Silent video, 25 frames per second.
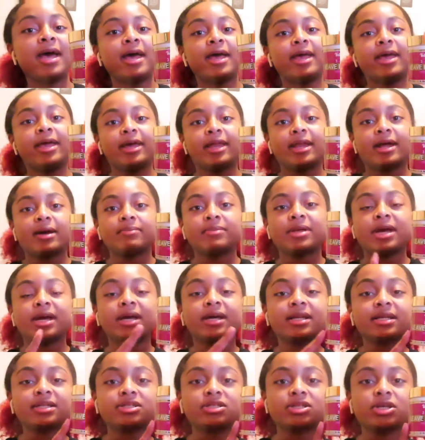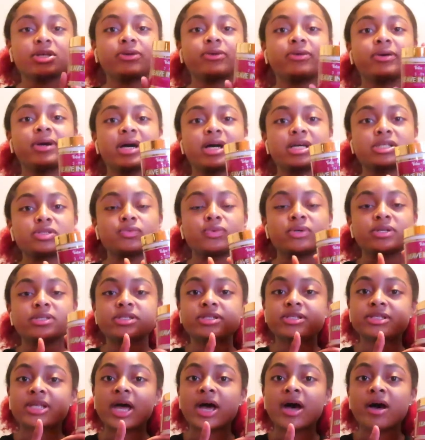And I'm not going to tell you guys what
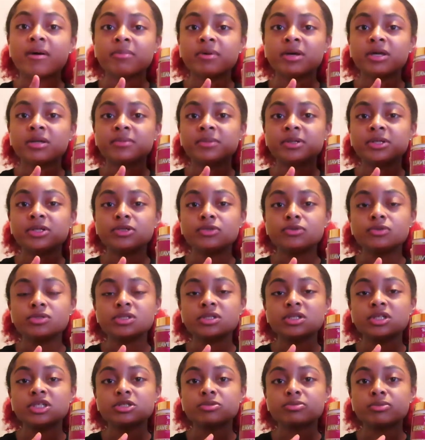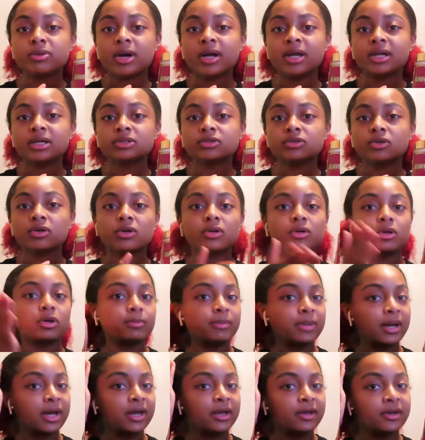style I'm going to be using these products
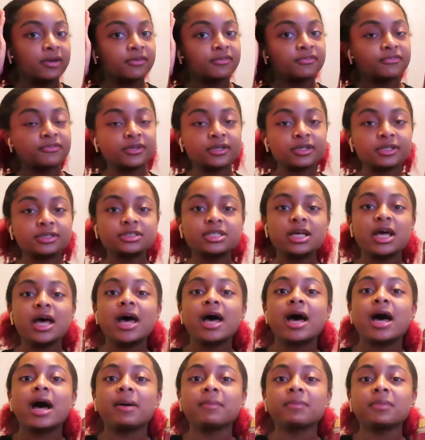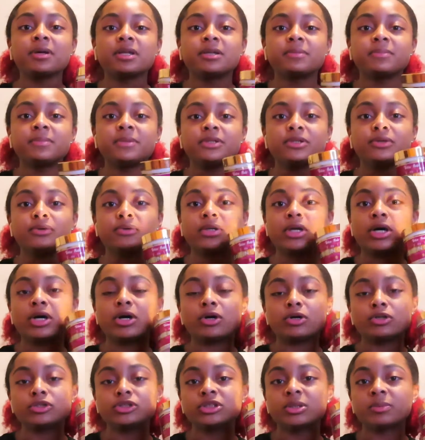on my hair first. I'm going to be doing a
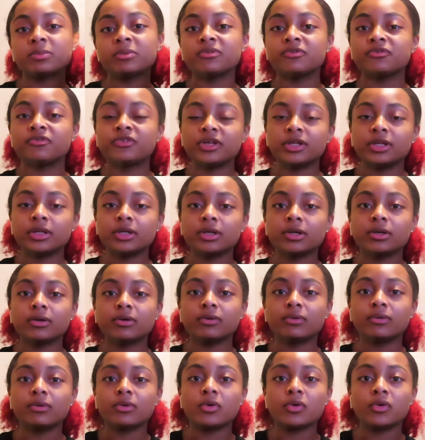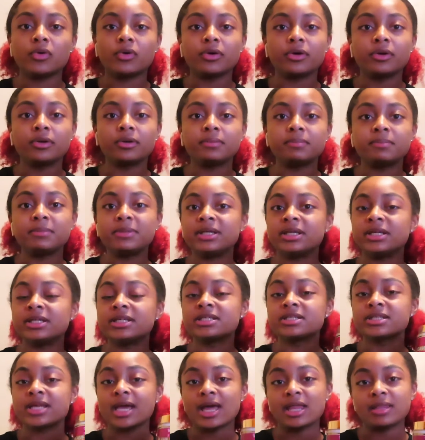whole separate video on me
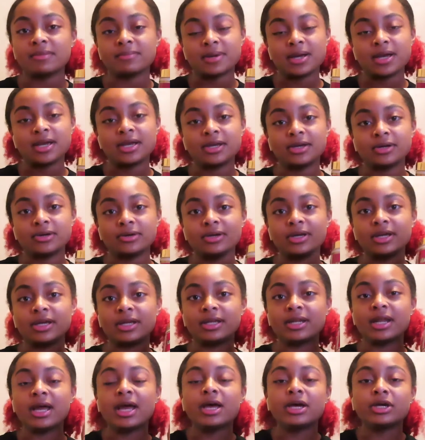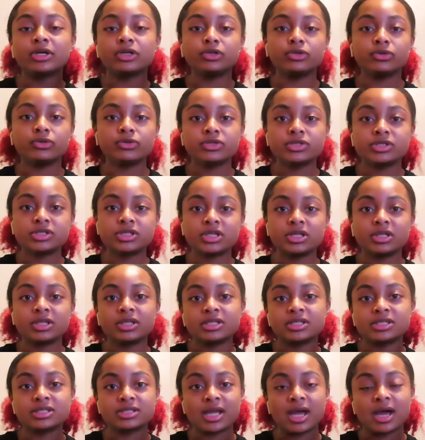styling my hair, and you'll see
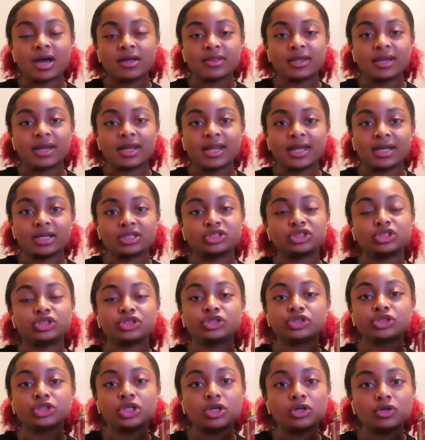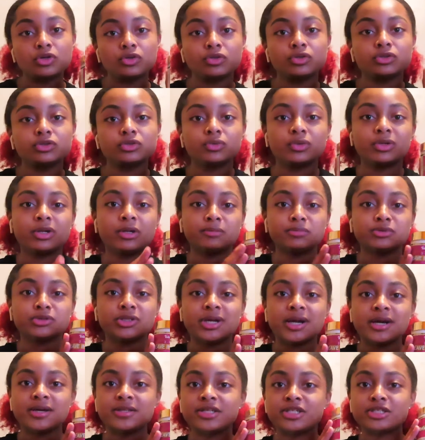the style that I actually chose when I'm
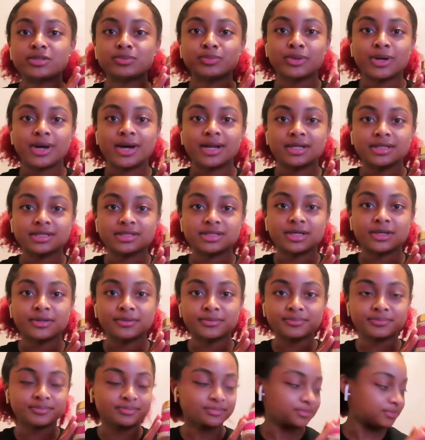trying these products out.